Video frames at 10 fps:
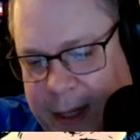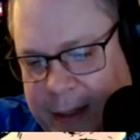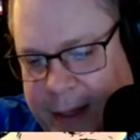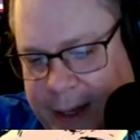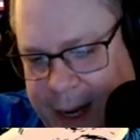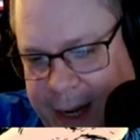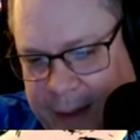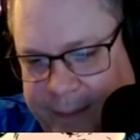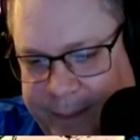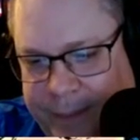It's a uh,
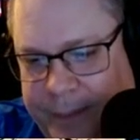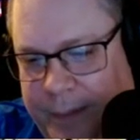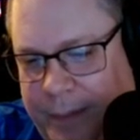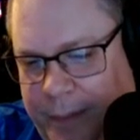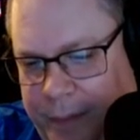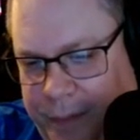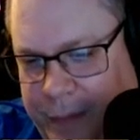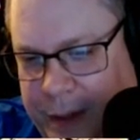yeah.